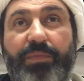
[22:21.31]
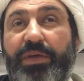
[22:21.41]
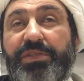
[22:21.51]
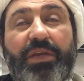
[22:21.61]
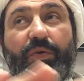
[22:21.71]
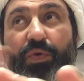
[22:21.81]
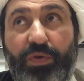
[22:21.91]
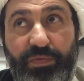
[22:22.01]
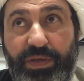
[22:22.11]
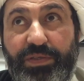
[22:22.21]
I'm not saying
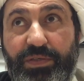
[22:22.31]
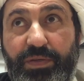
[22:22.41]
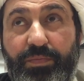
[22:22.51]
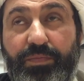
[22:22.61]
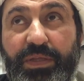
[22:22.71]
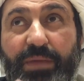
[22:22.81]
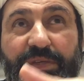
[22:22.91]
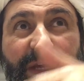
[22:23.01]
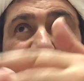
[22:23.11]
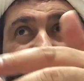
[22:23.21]
always, but I'm
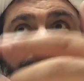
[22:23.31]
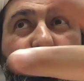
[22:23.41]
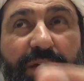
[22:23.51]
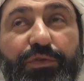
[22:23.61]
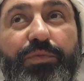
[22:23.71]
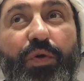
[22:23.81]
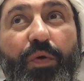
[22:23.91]
saying at least you have to be